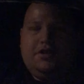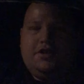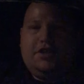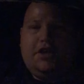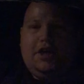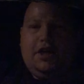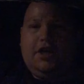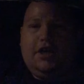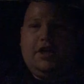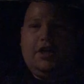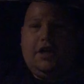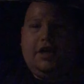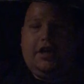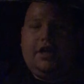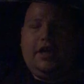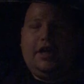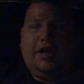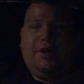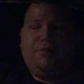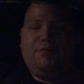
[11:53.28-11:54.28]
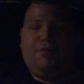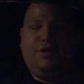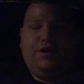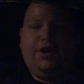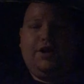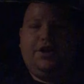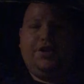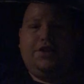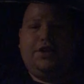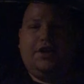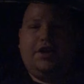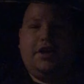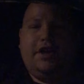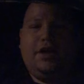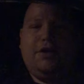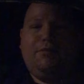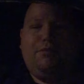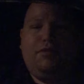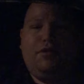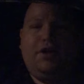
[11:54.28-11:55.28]
saying, "I can't breathe, I
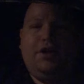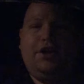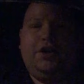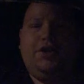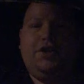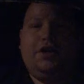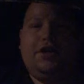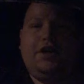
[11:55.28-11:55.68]
can't breathe, I